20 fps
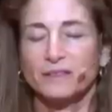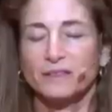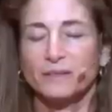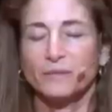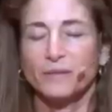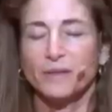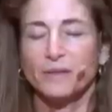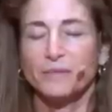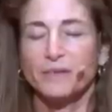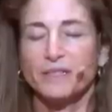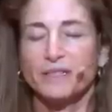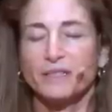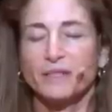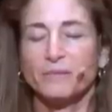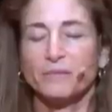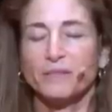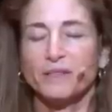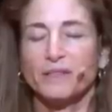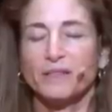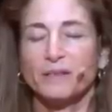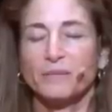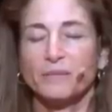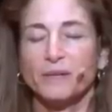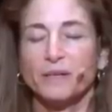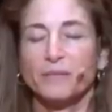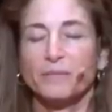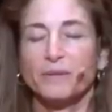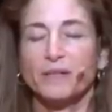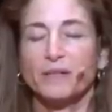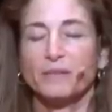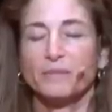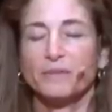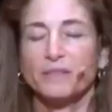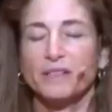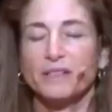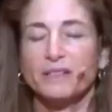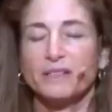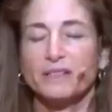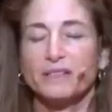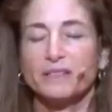It might be something, it might be
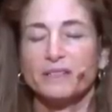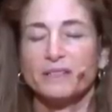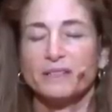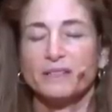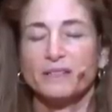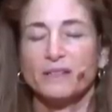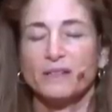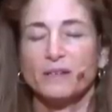unpleasant,